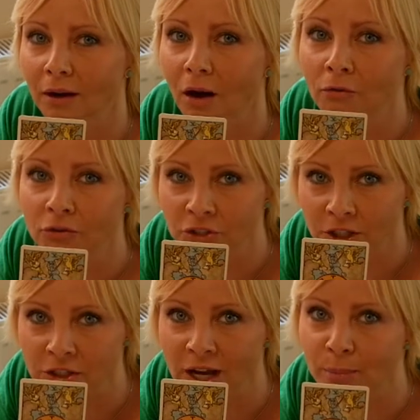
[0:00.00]
of the
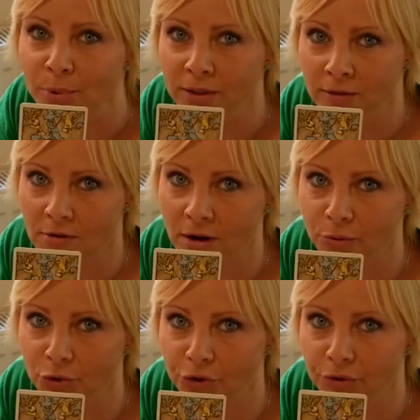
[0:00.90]
change happening
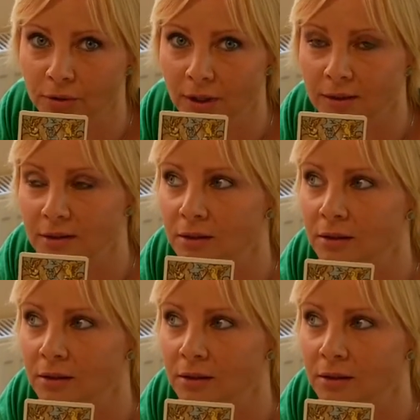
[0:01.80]
around you, and